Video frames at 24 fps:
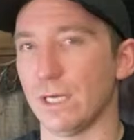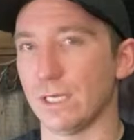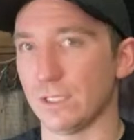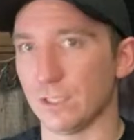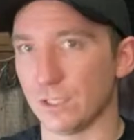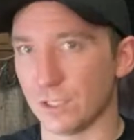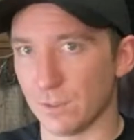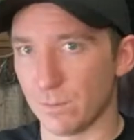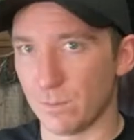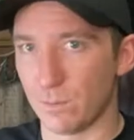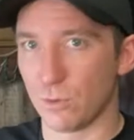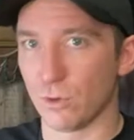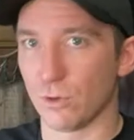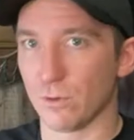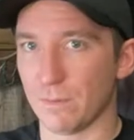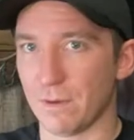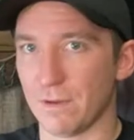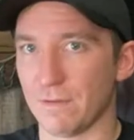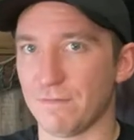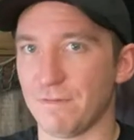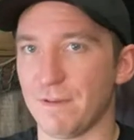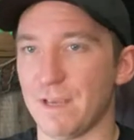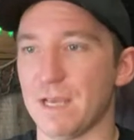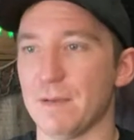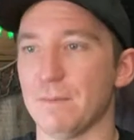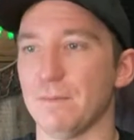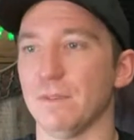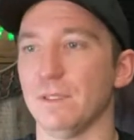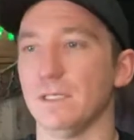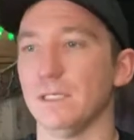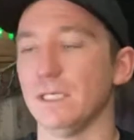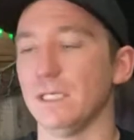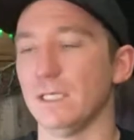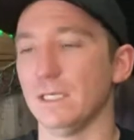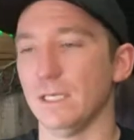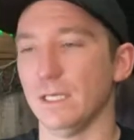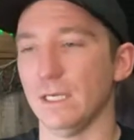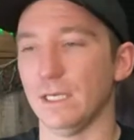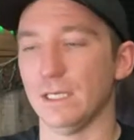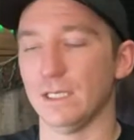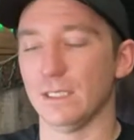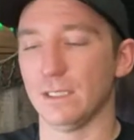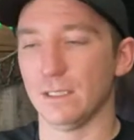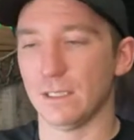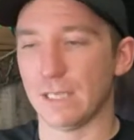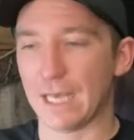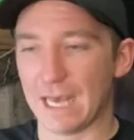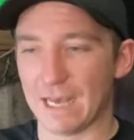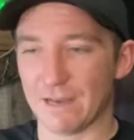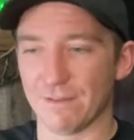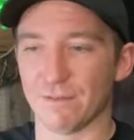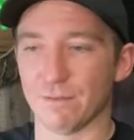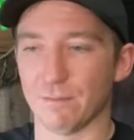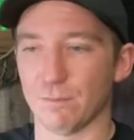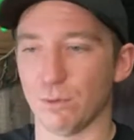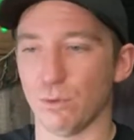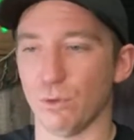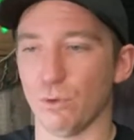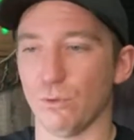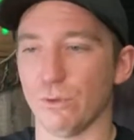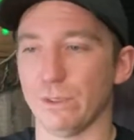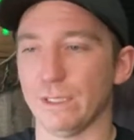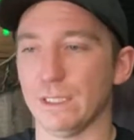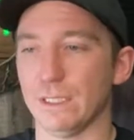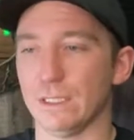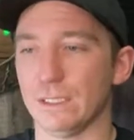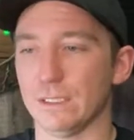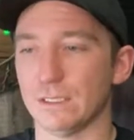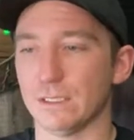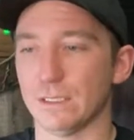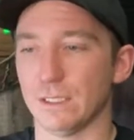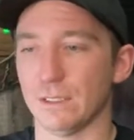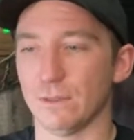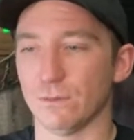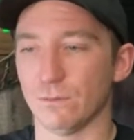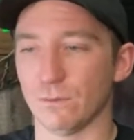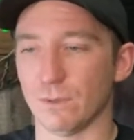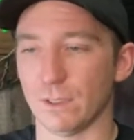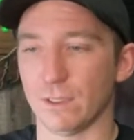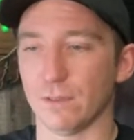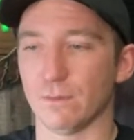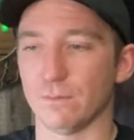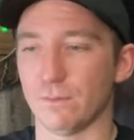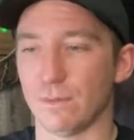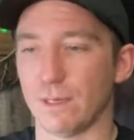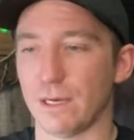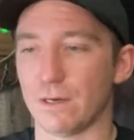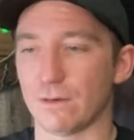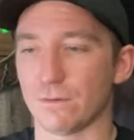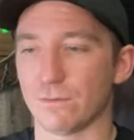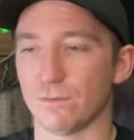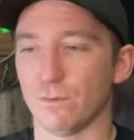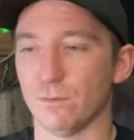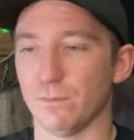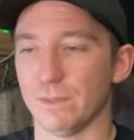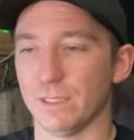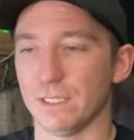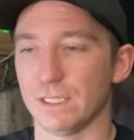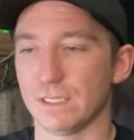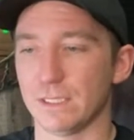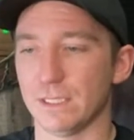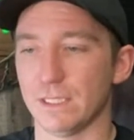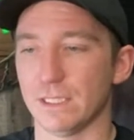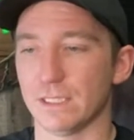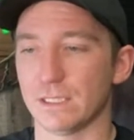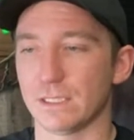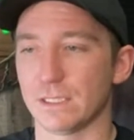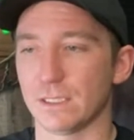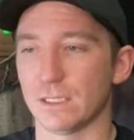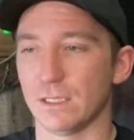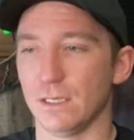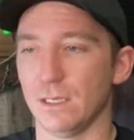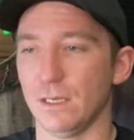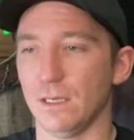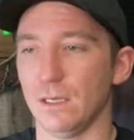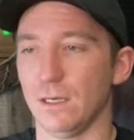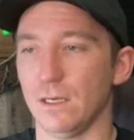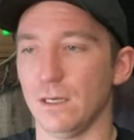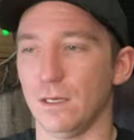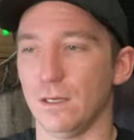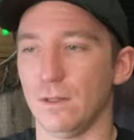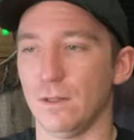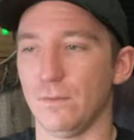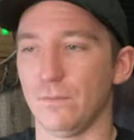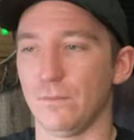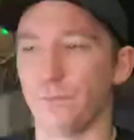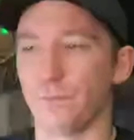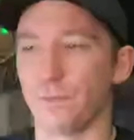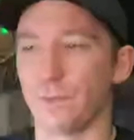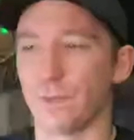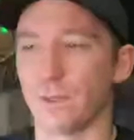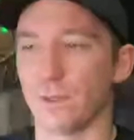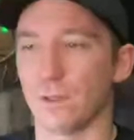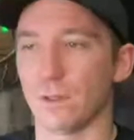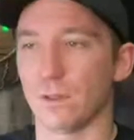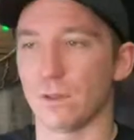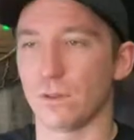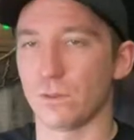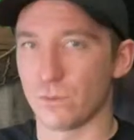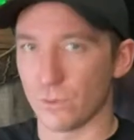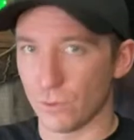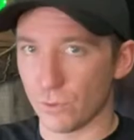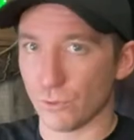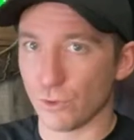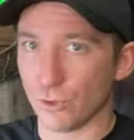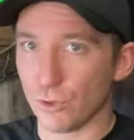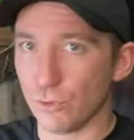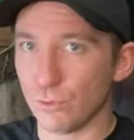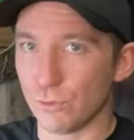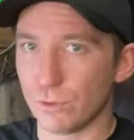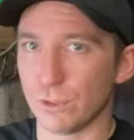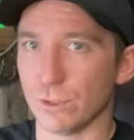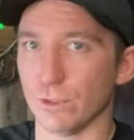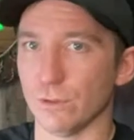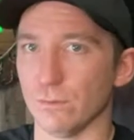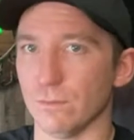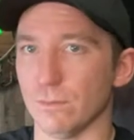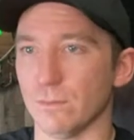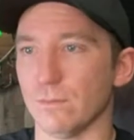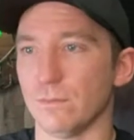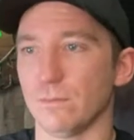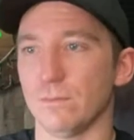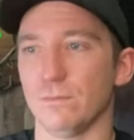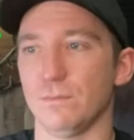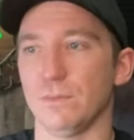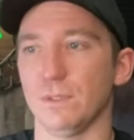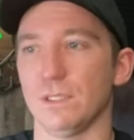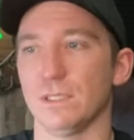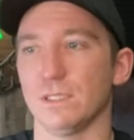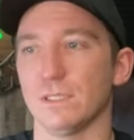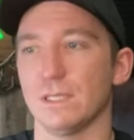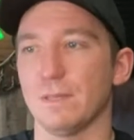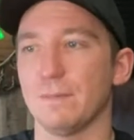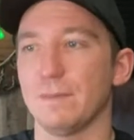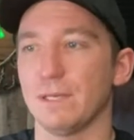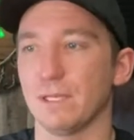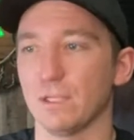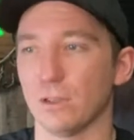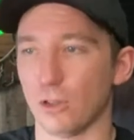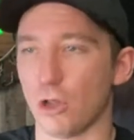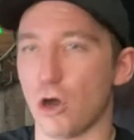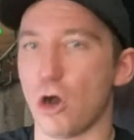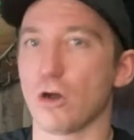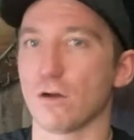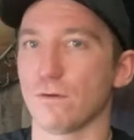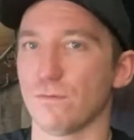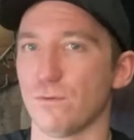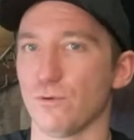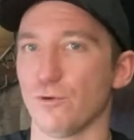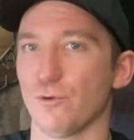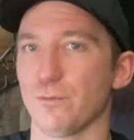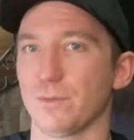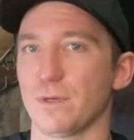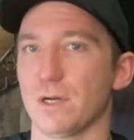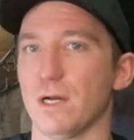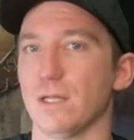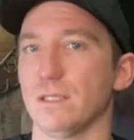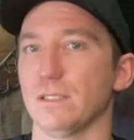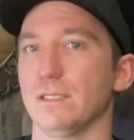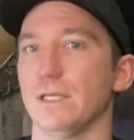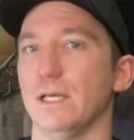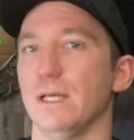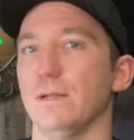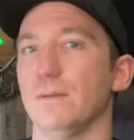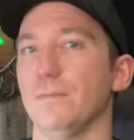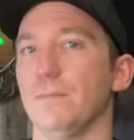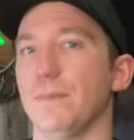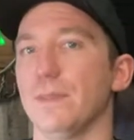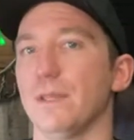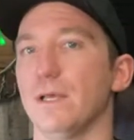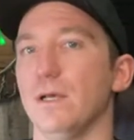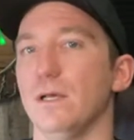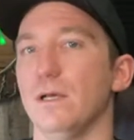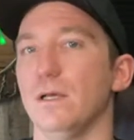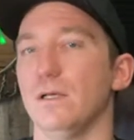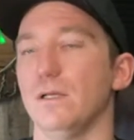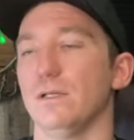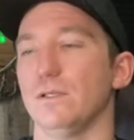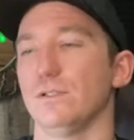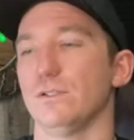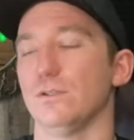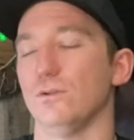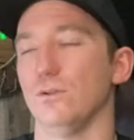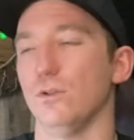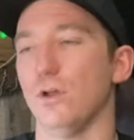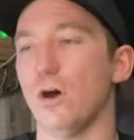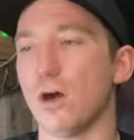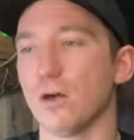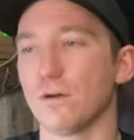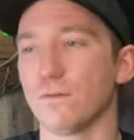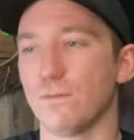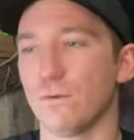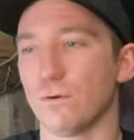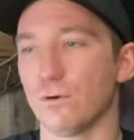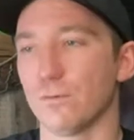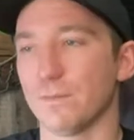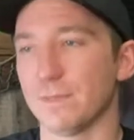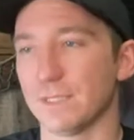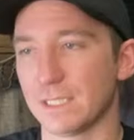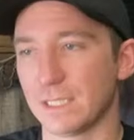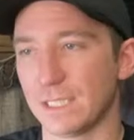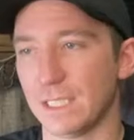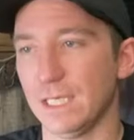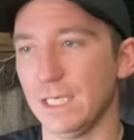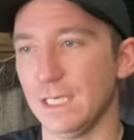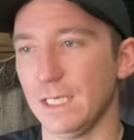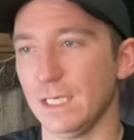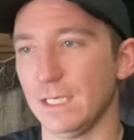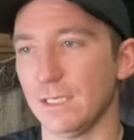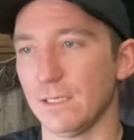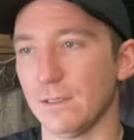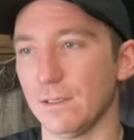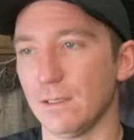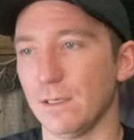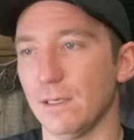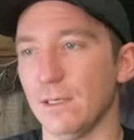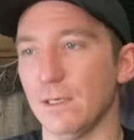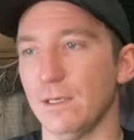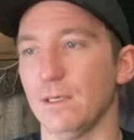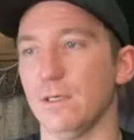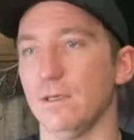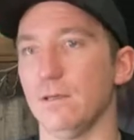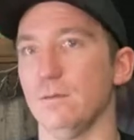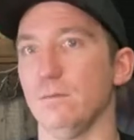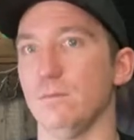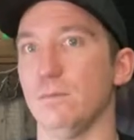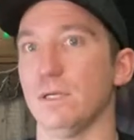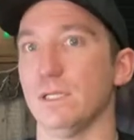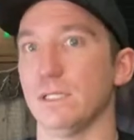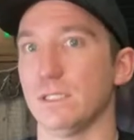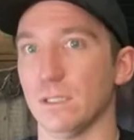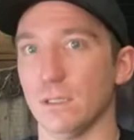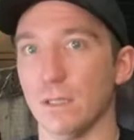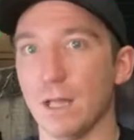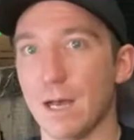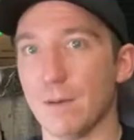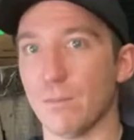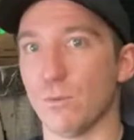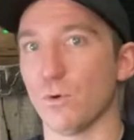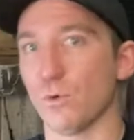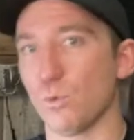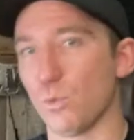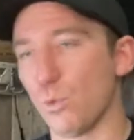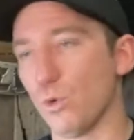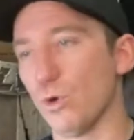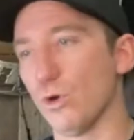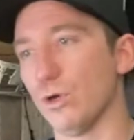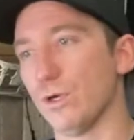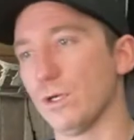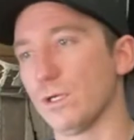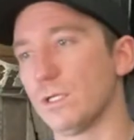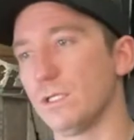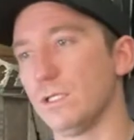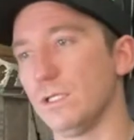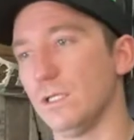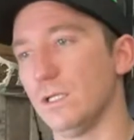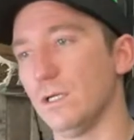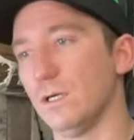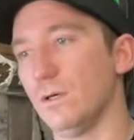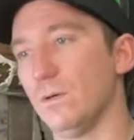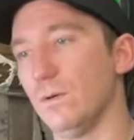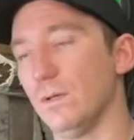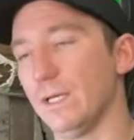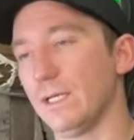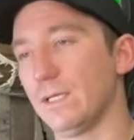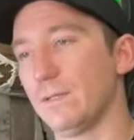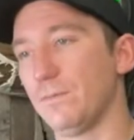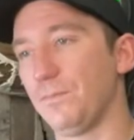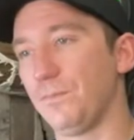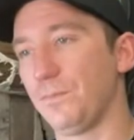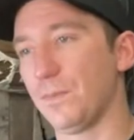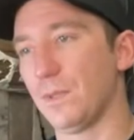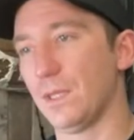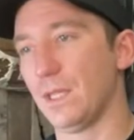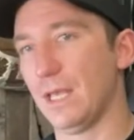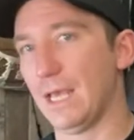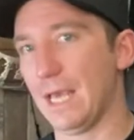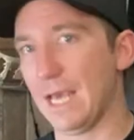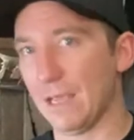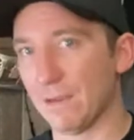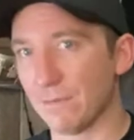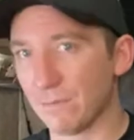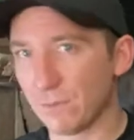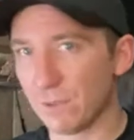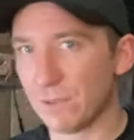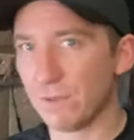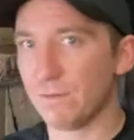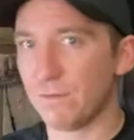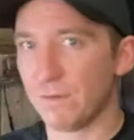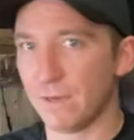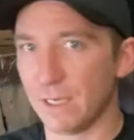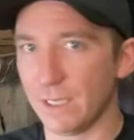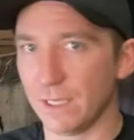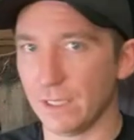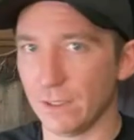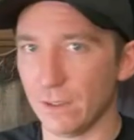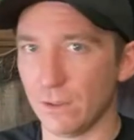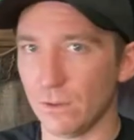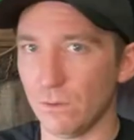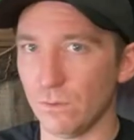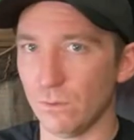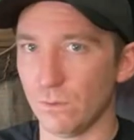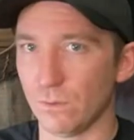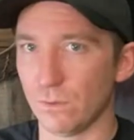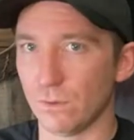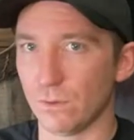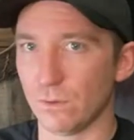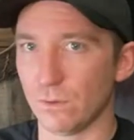can support my family and have employees and run a powerful business through YouTube because I make long form content. So long form is king, but it's a lot more work, you know, like every video